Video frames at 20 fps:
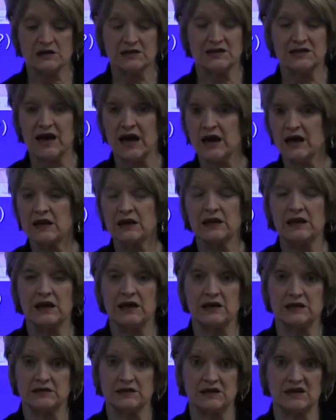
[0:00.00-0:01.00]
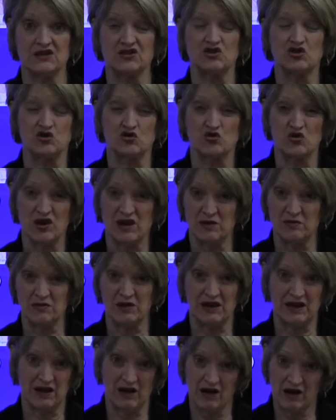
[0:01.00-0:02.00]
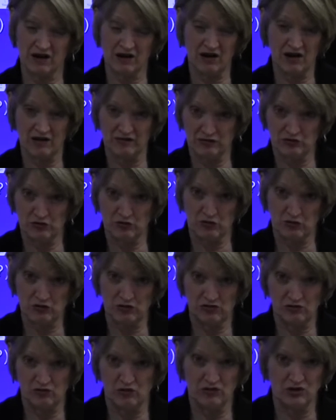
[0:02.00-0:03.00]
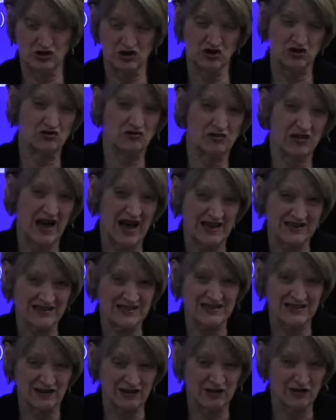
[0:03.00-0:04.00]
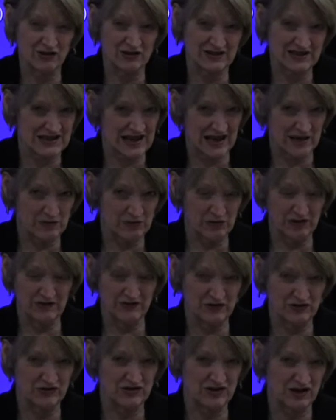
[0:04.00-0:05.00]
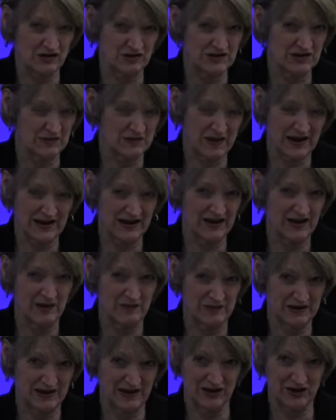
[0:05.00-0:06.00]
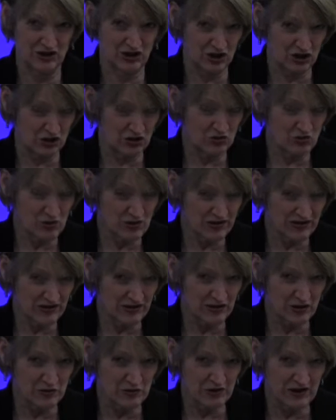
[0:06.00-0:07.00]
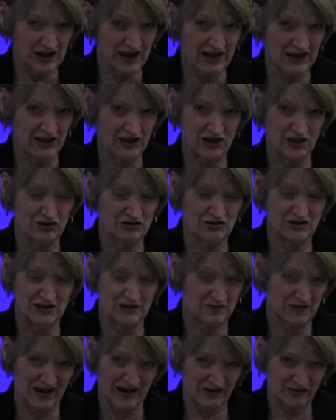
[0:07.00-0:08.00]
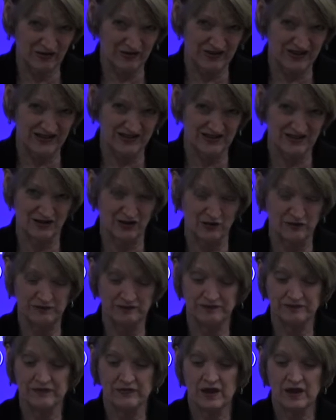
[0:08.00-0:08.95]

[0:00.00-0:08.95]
Secondly, it's extremely uncomfortable. Would you lie still on a table if you saw somebody coming at you with a lubricated Q-tip? I don't think so.